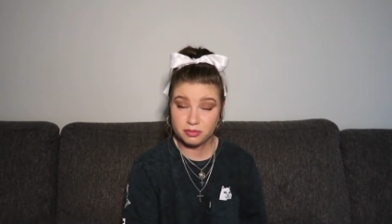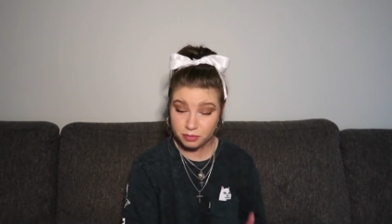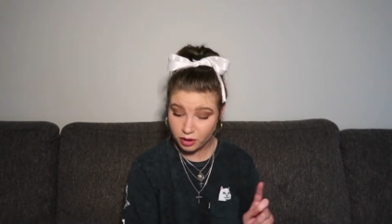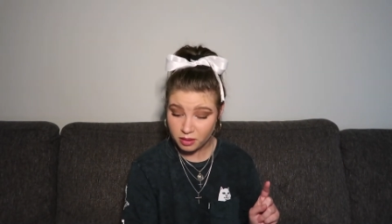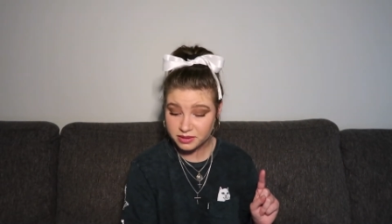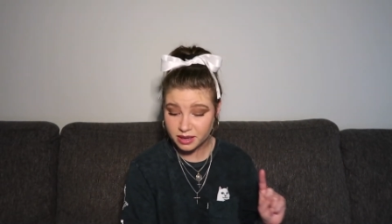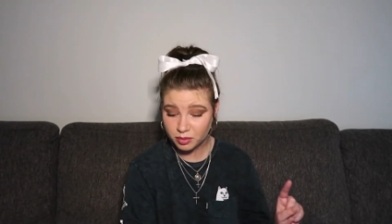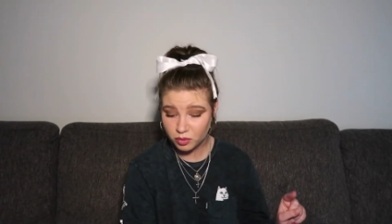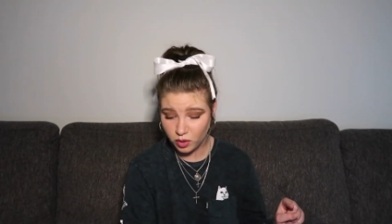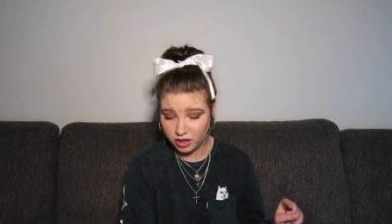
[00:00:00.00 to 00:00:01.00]
Prompt
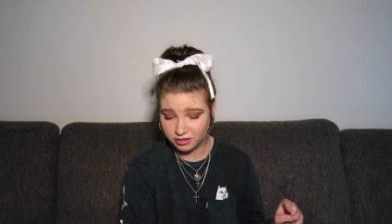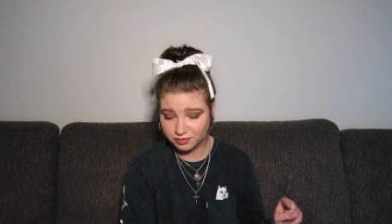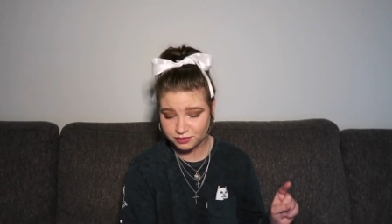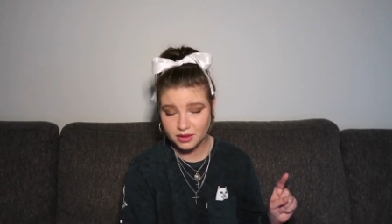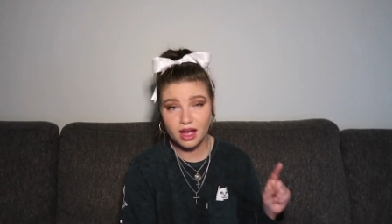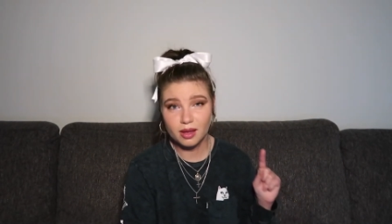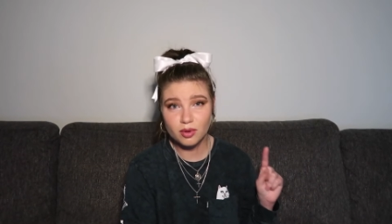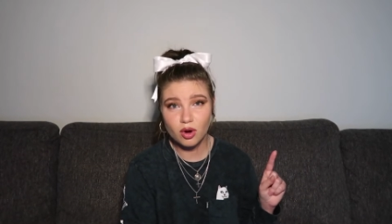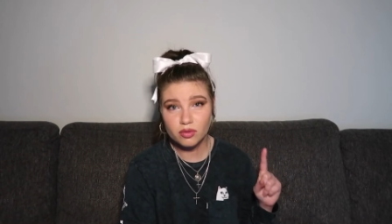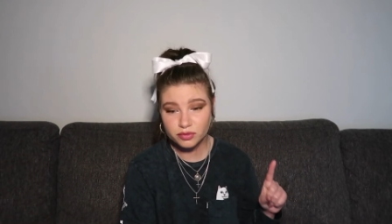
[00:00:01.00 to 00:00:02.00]
number 1, I'm
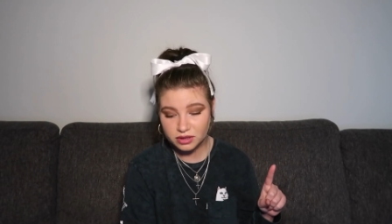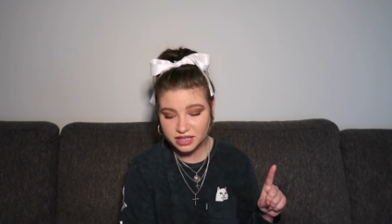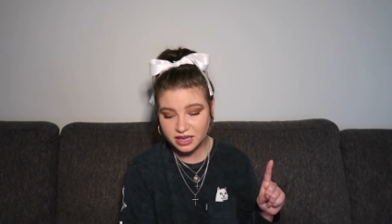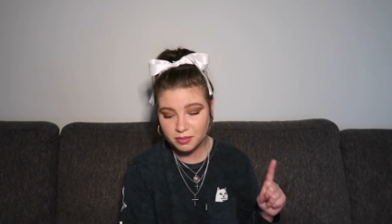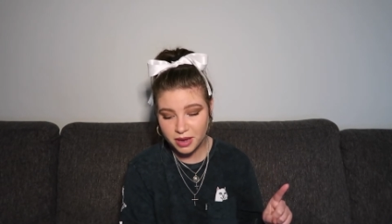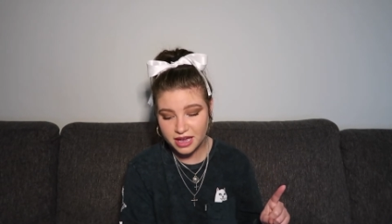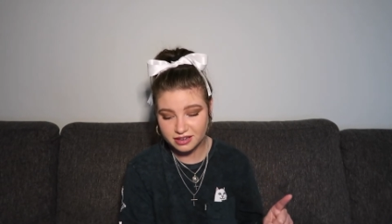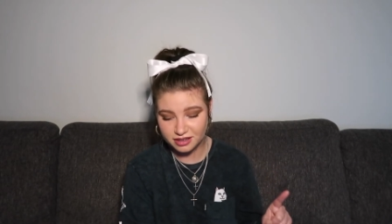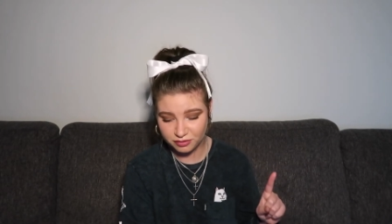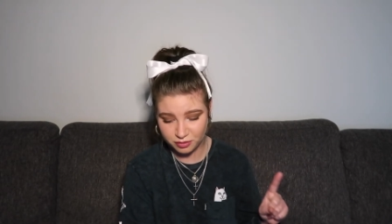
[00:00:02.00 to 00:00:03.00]
overly
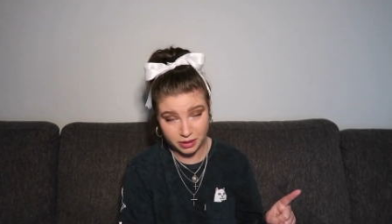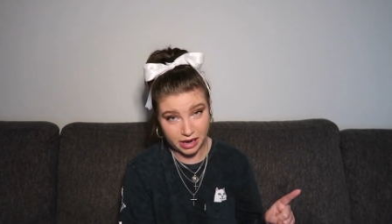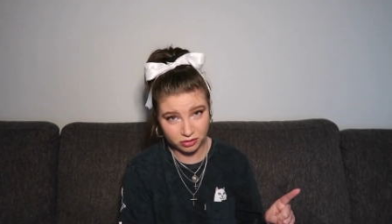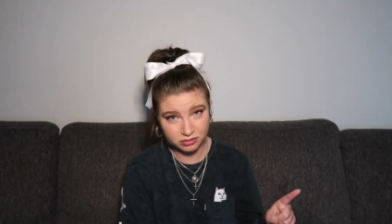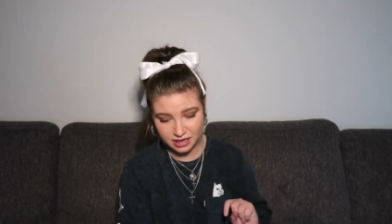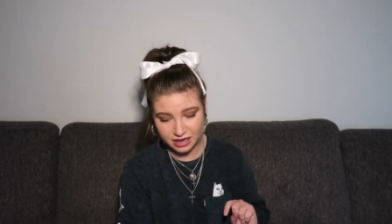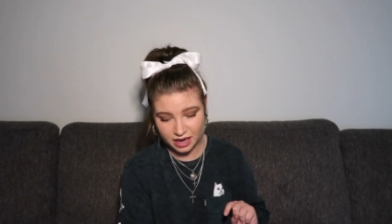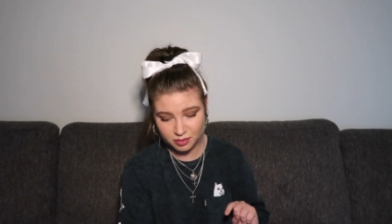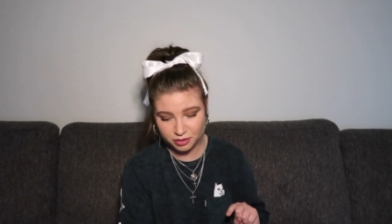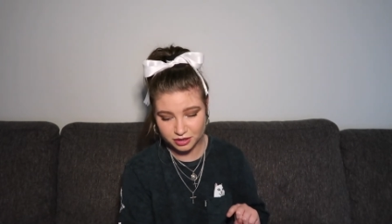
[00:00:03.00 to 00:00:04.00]
competitive about, and
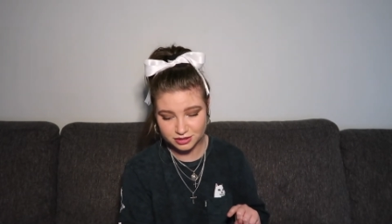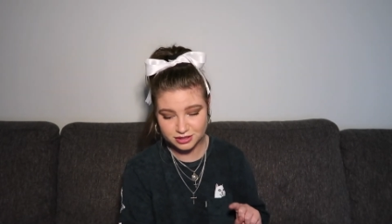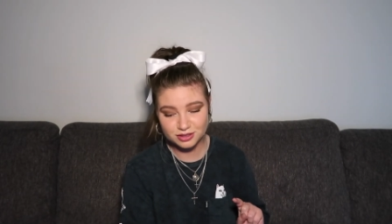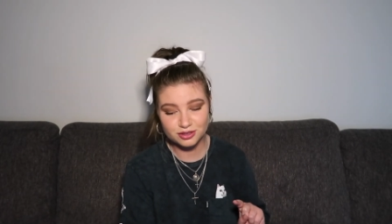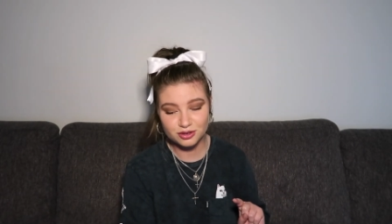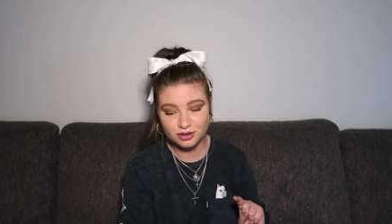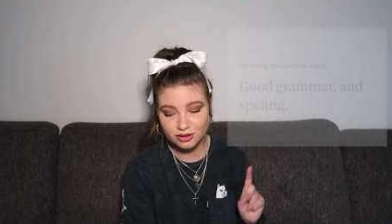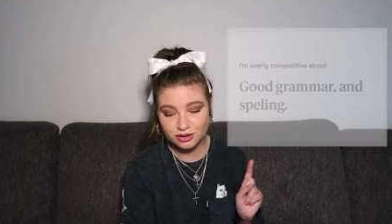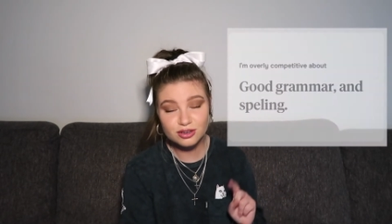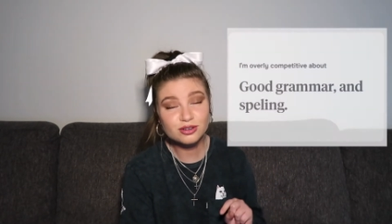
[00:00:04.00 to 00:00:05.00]
I put
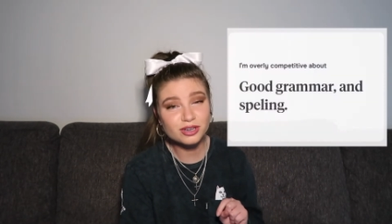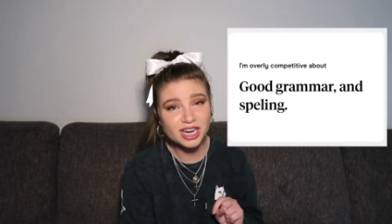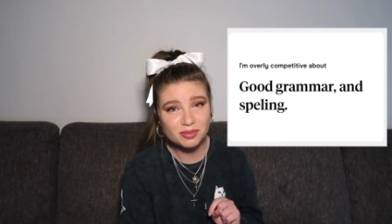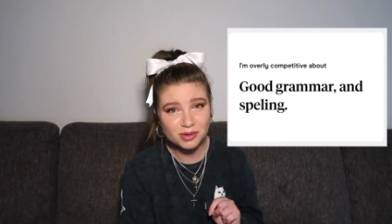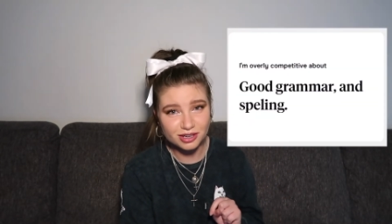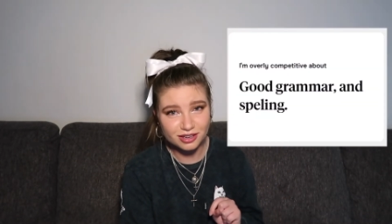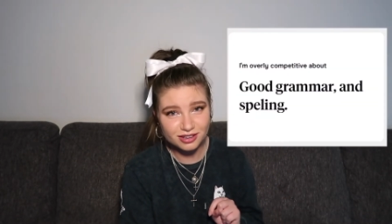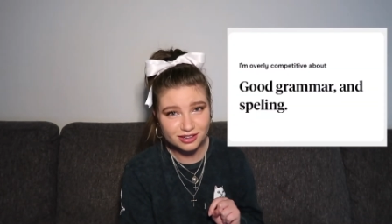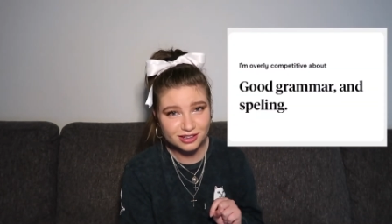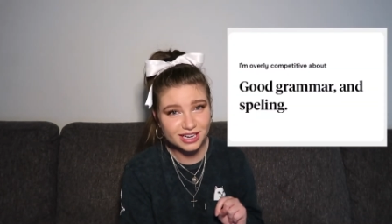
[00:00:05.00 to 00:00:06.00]
good
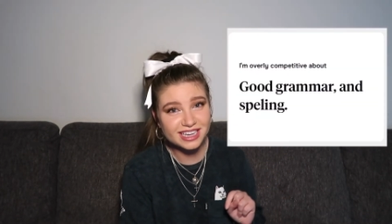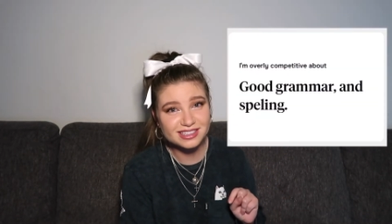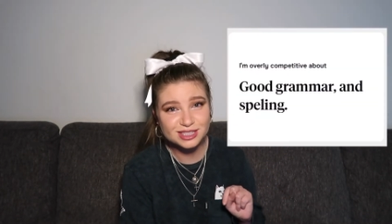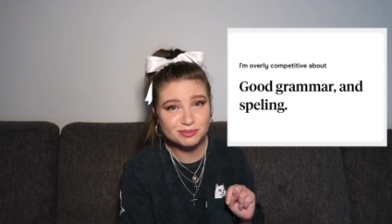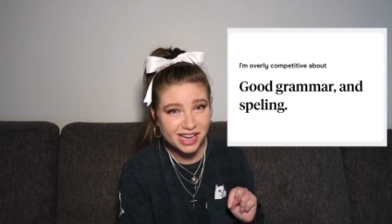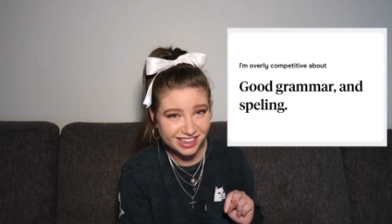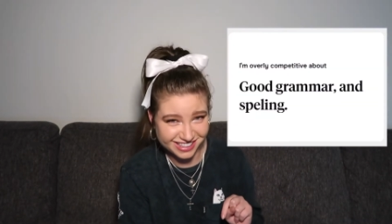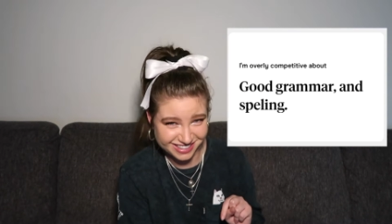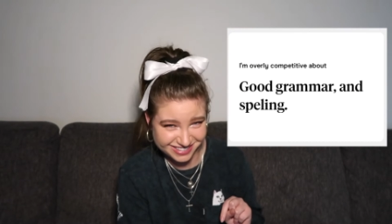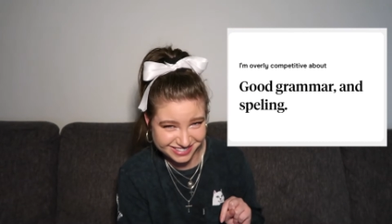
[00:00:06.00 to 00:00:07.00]
grammar and
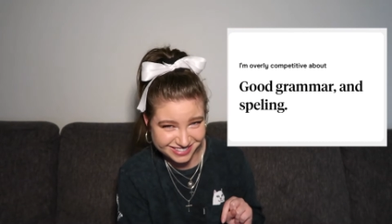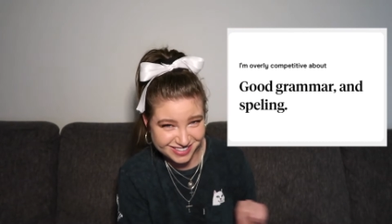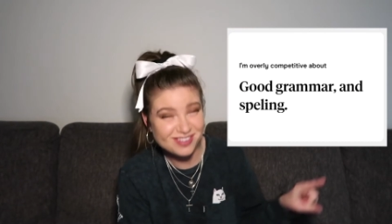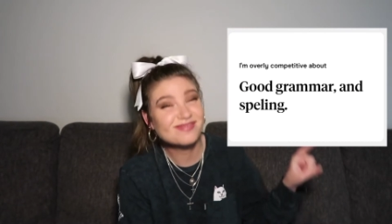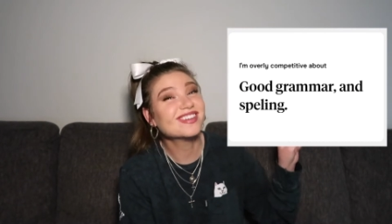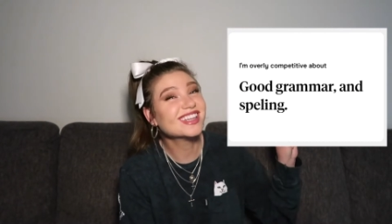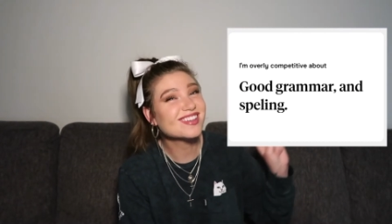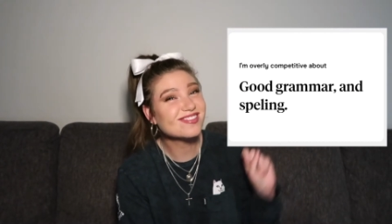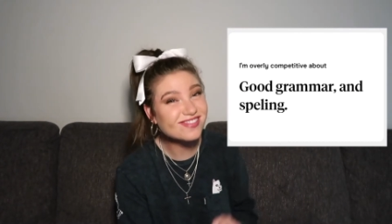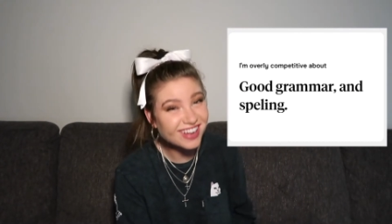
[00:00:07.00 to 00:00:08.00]
spelling. But
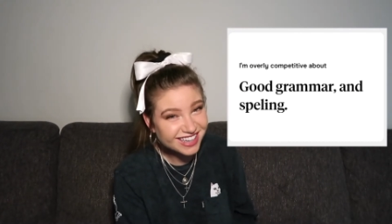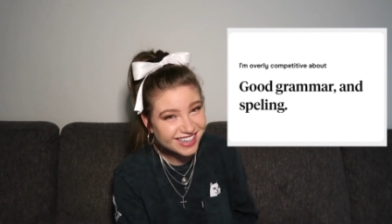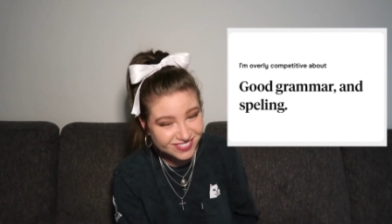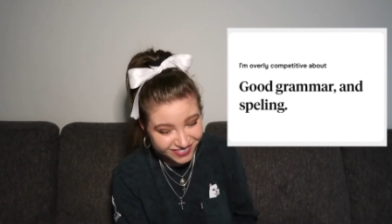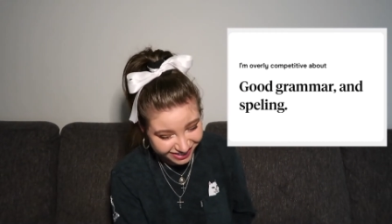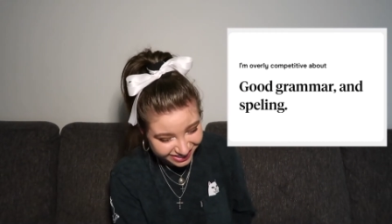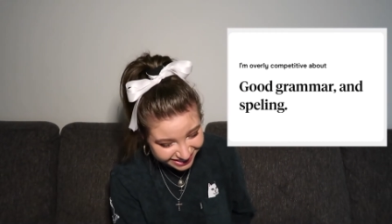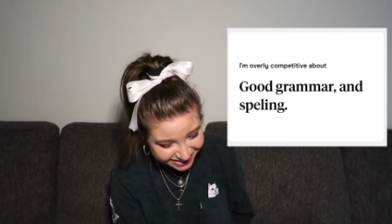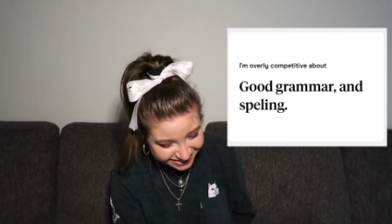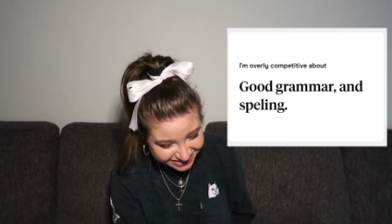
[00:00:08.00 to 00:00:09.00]
the funny part
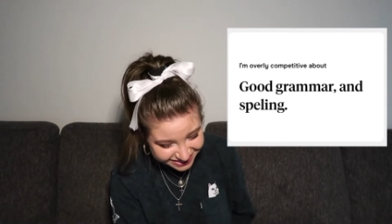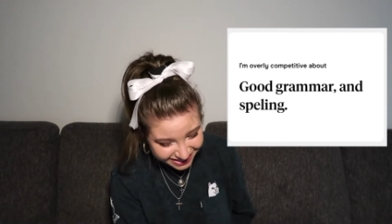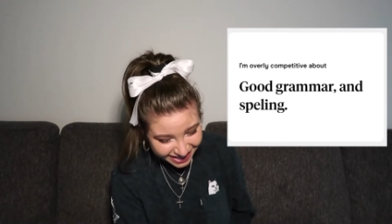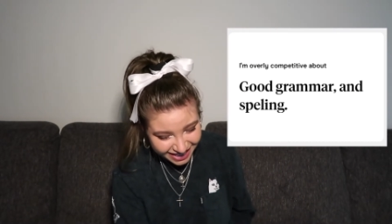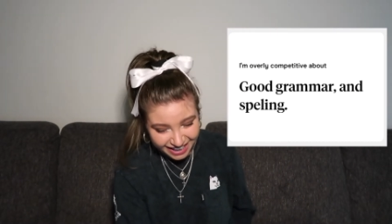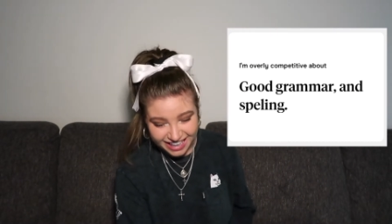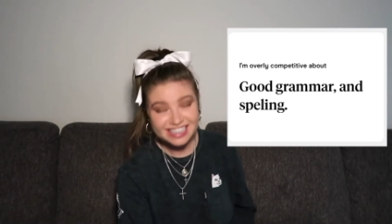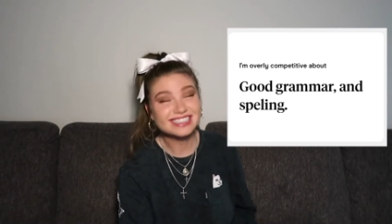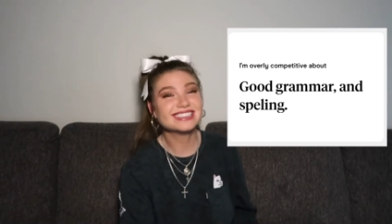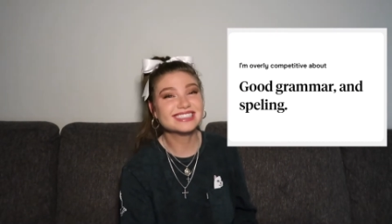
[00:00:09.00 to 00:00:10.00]
is
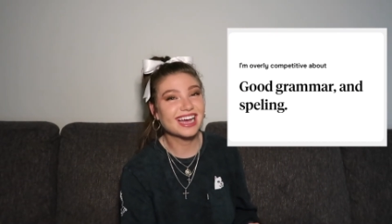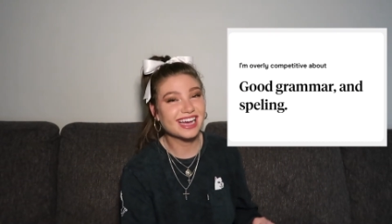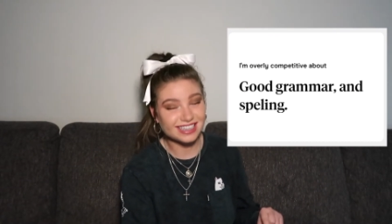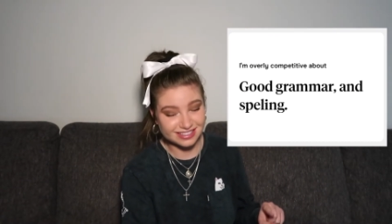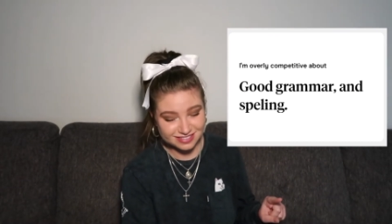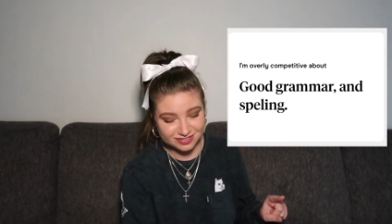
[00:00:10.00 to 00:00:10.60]
that